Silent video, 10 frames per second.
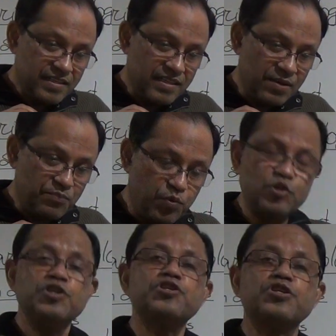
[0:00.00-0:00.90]
the
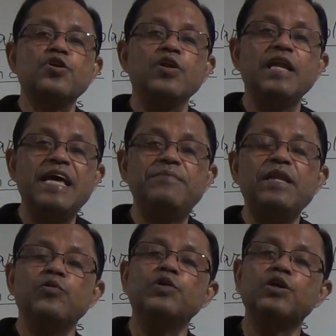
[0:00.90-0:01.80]
progesterone
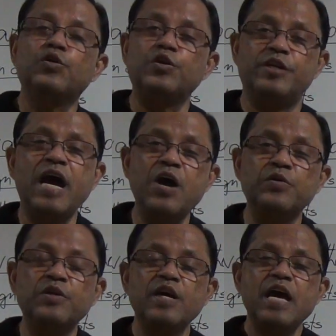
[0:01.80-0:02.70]
level will go
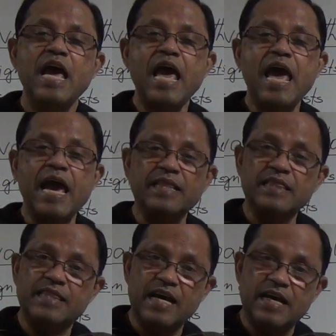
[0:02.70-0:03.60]
down
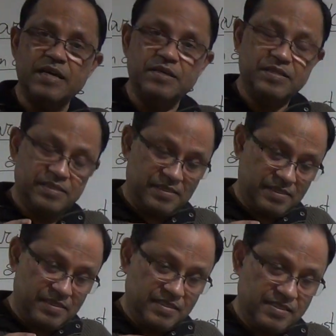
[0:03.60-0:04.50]
and the
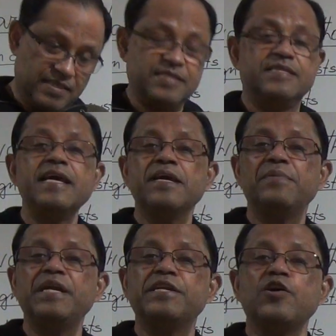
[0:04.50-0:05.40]

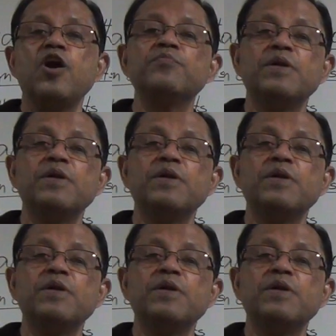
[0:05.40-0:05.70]
sustainability of